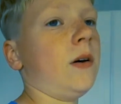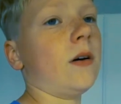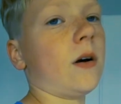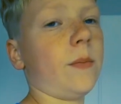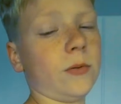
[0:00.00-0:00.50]

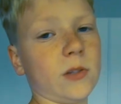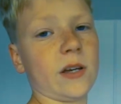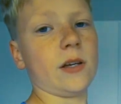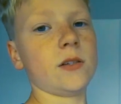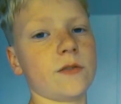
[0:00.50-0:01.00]
a couple of
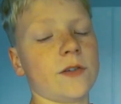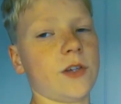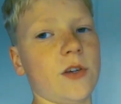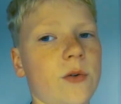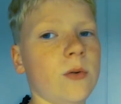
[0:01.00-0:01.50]
days. For
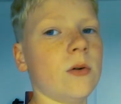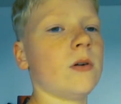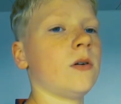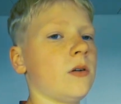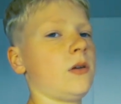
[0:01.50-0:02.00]
you,
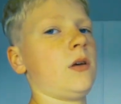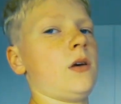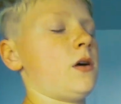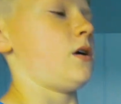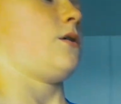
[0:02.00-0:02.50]

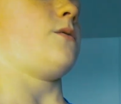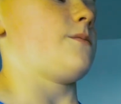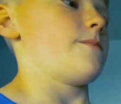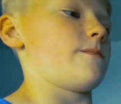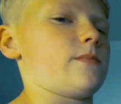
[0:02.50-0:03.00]

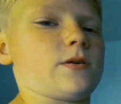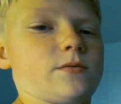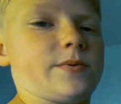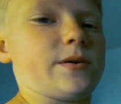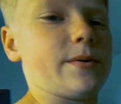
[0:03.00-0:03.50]
it'll be